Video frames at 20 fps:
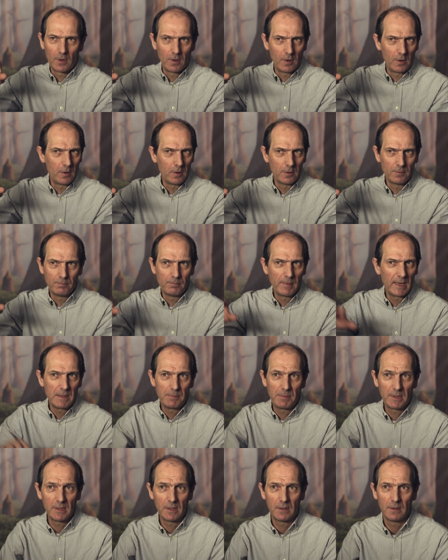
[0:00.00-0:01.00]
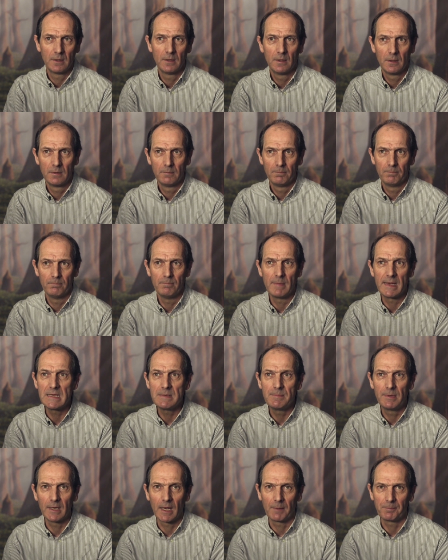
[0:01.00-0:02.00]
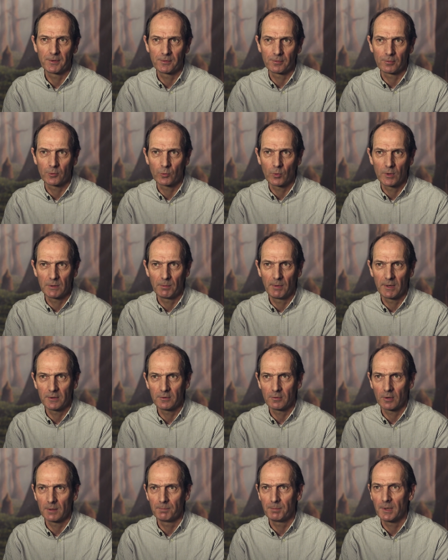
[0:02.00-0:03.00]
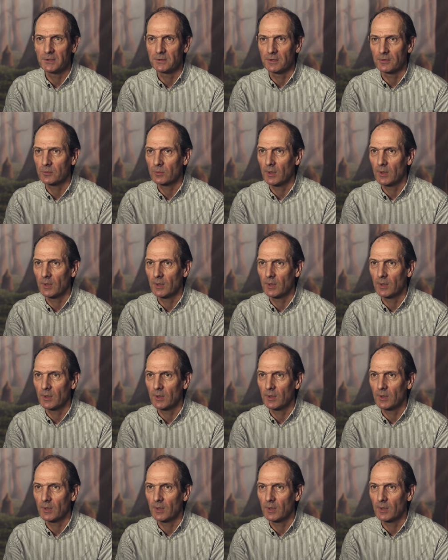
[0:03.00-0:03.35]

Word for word: on maybe maybe up to sort of $20 million budgets,